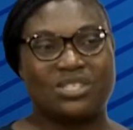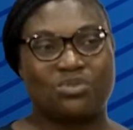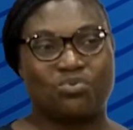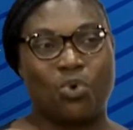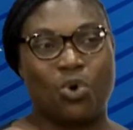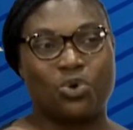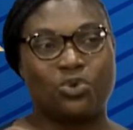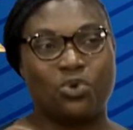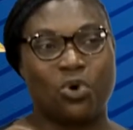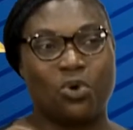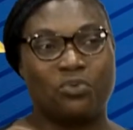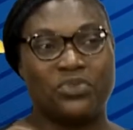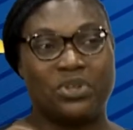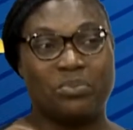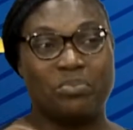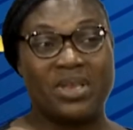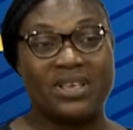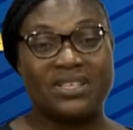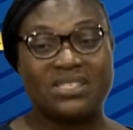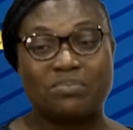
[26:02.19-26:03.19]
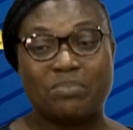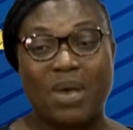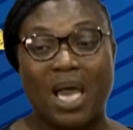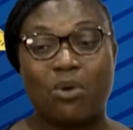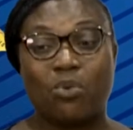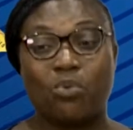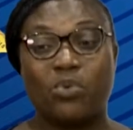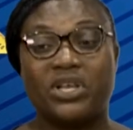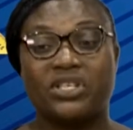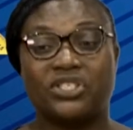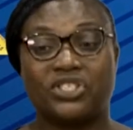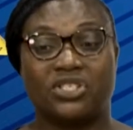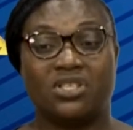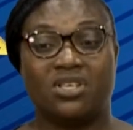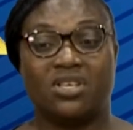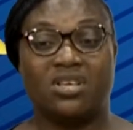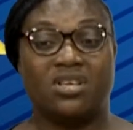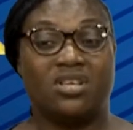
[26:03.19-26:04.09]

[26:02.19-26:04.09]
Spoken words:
one of the means by which